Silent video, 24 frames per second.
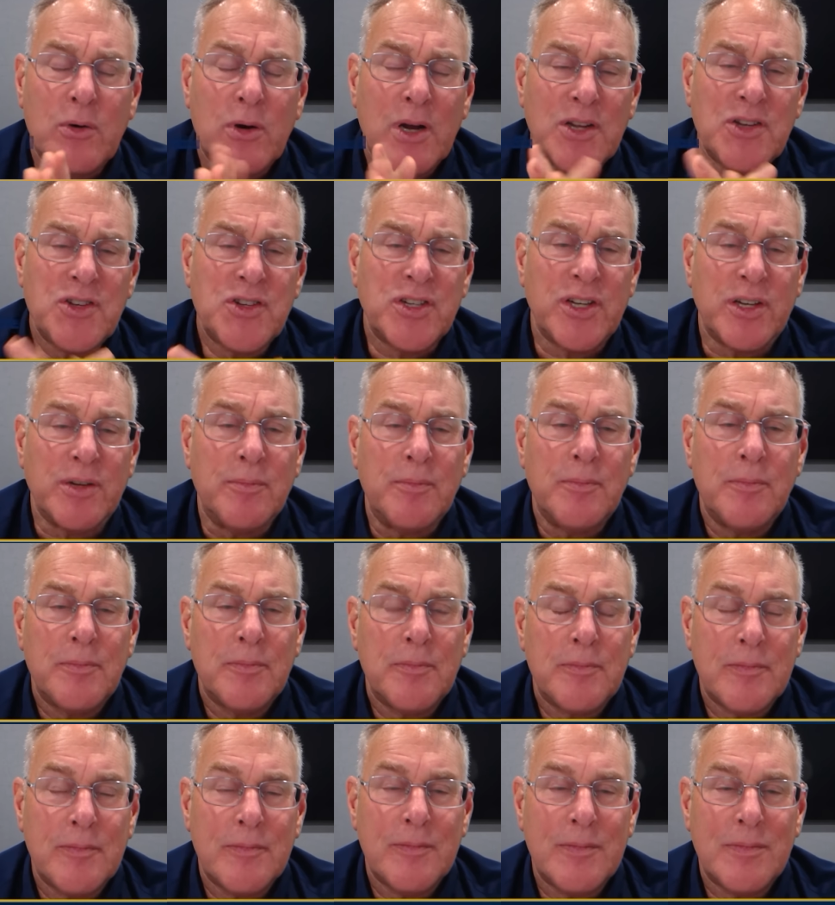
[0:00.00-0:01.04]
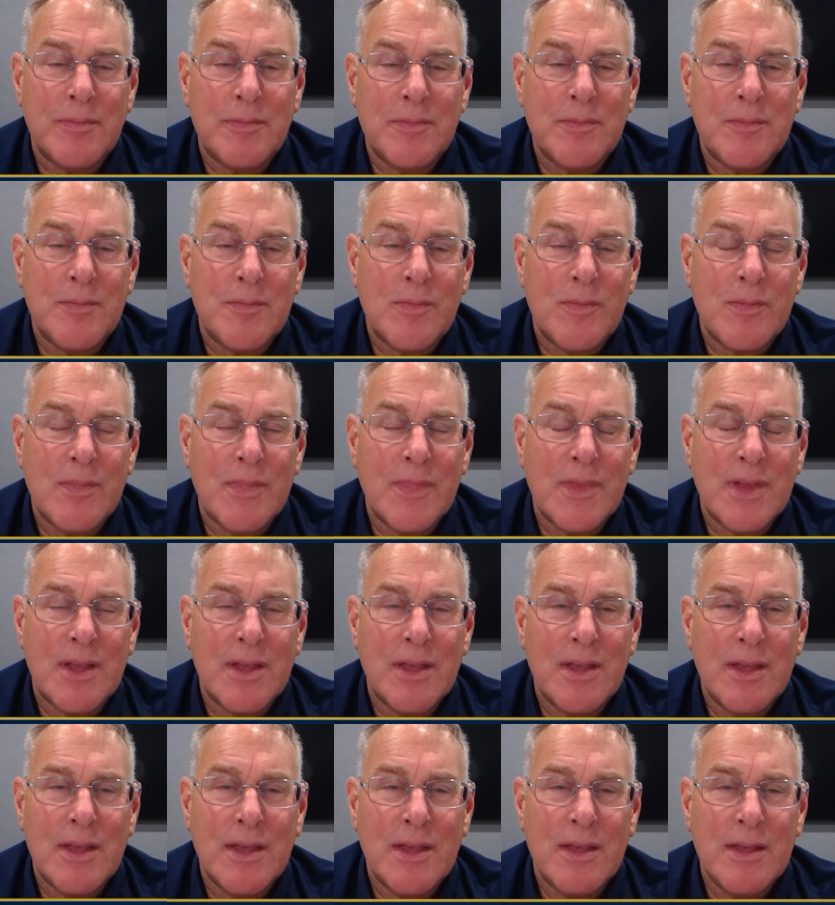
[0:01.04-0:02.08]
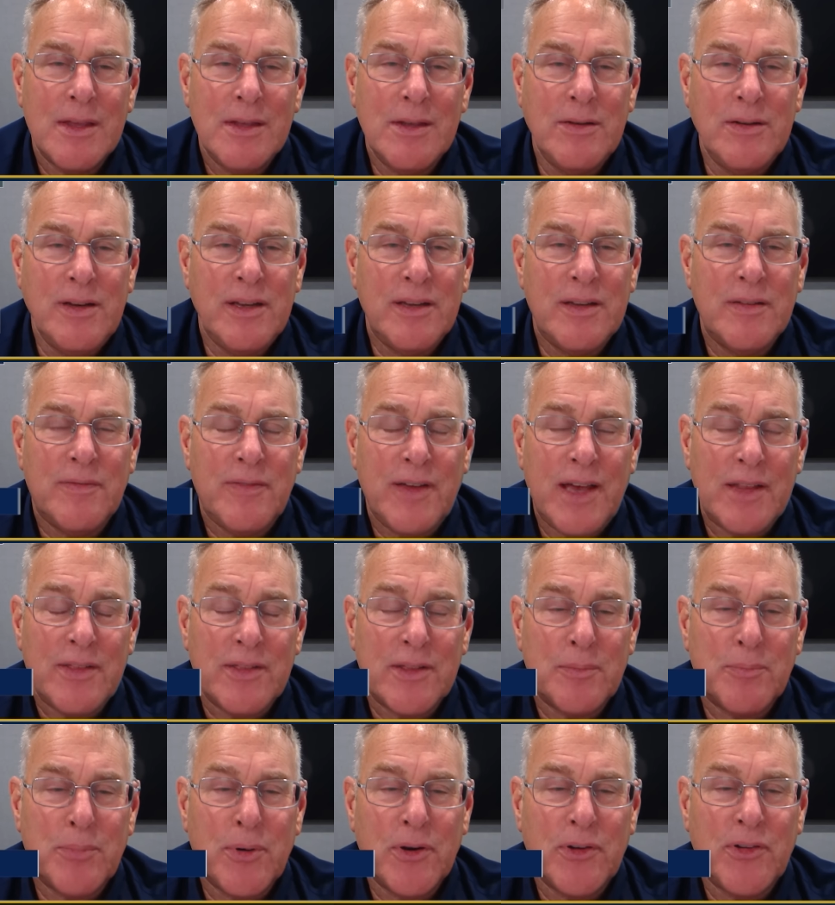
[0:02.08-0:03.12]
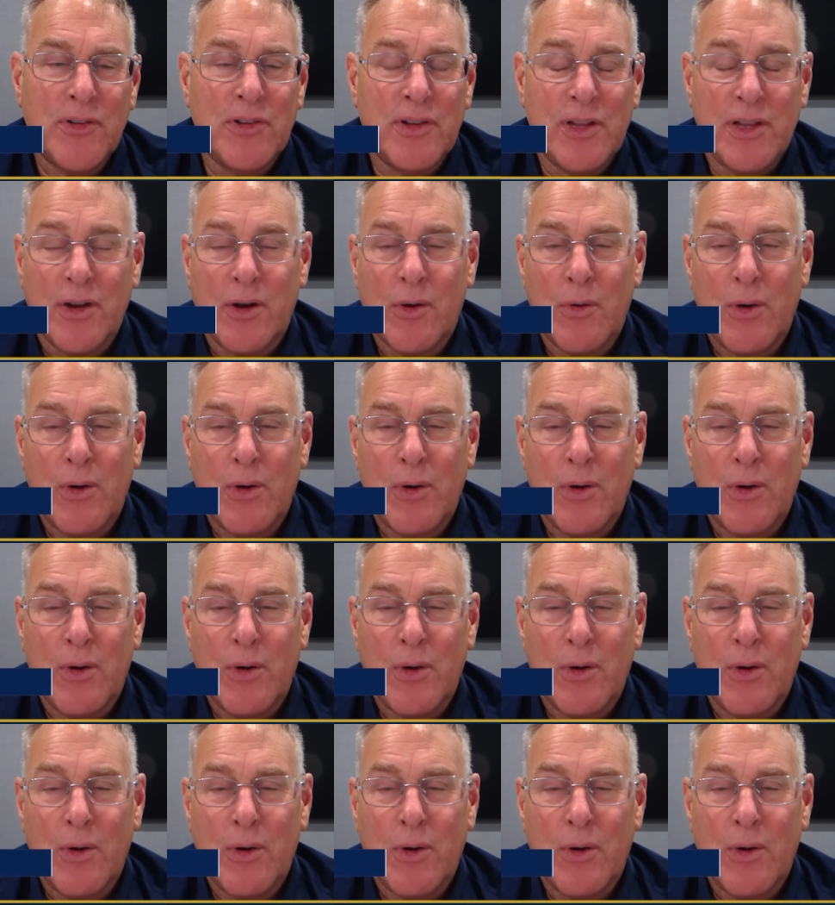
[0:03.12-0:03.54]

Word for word: question uh, you need to vet the person that you're